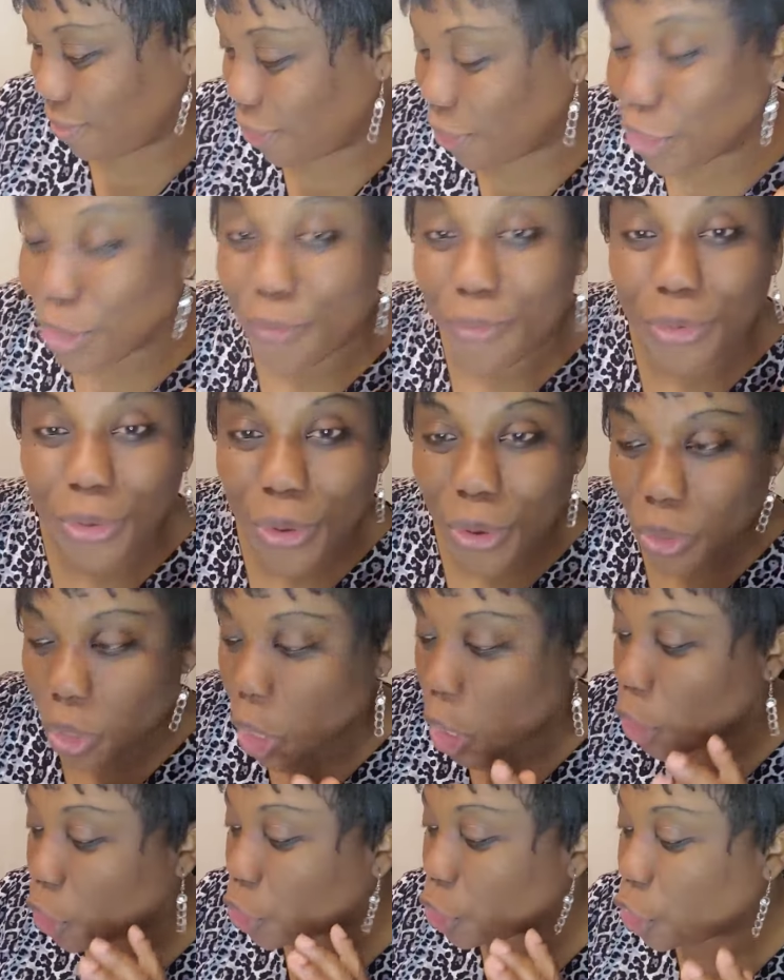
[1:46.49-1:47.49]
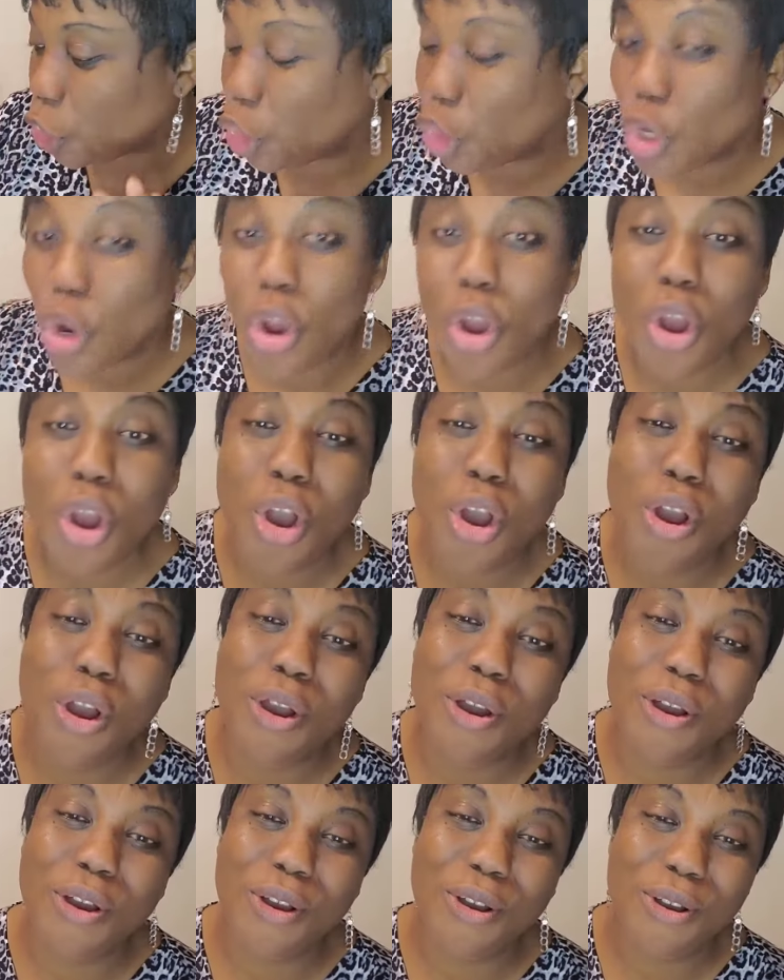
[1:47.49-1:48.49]
It's of God.
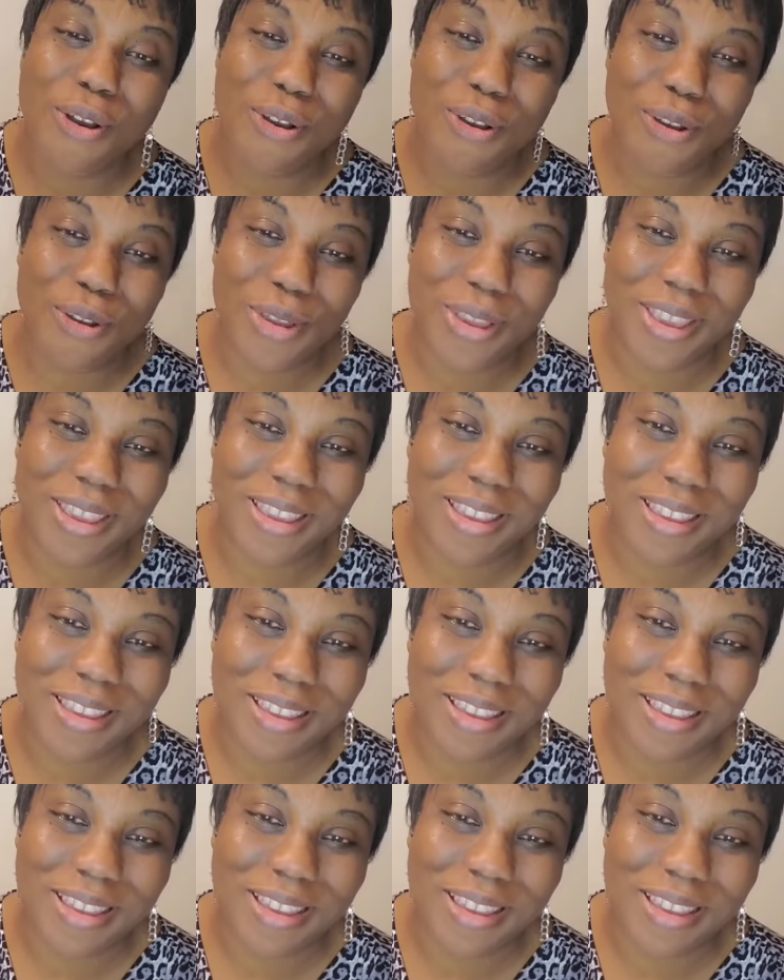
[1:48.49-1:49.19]
Joy.